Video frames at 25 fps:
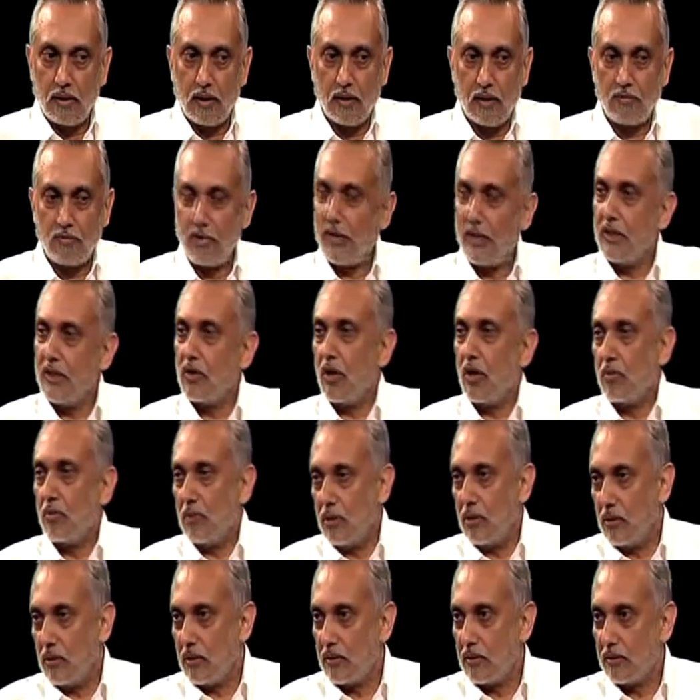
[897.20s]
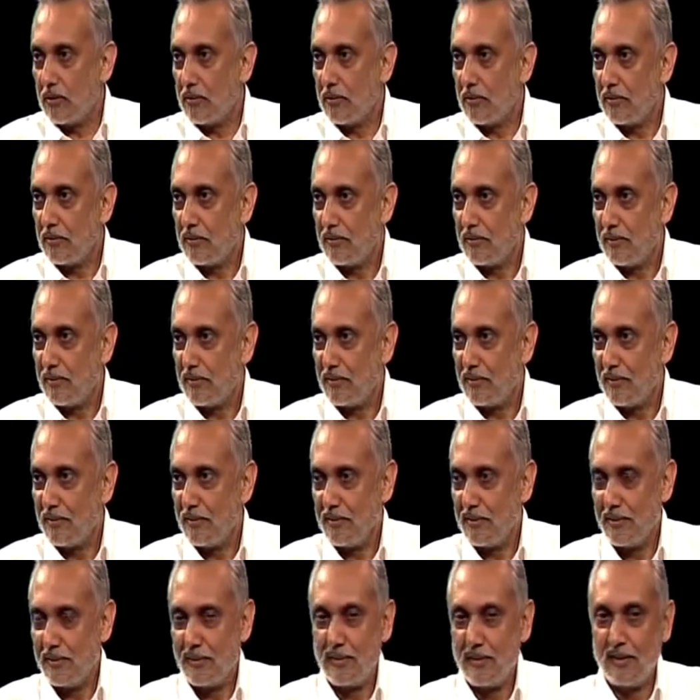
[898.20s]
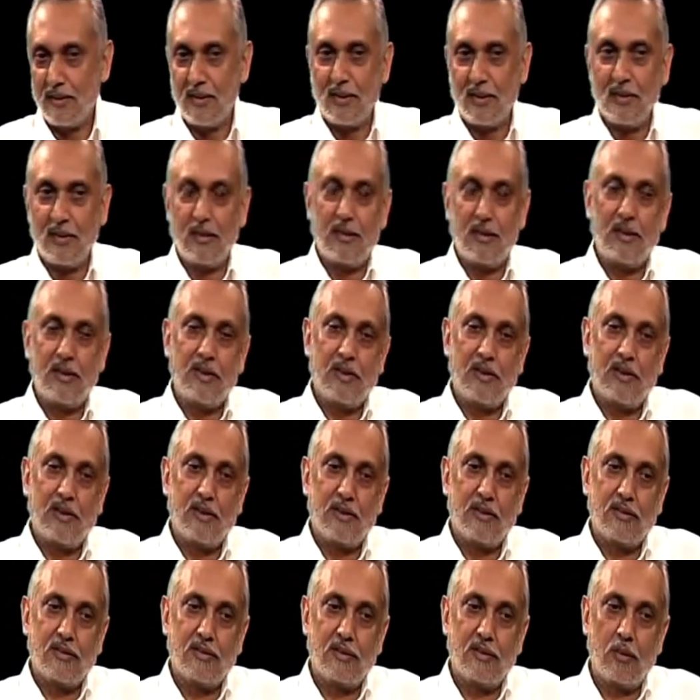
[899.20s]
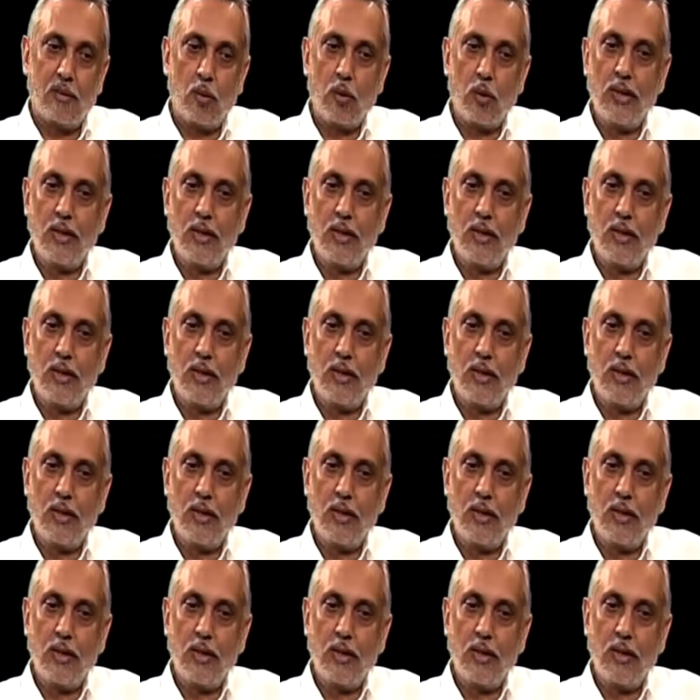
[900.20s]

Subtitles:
I'm very normal. The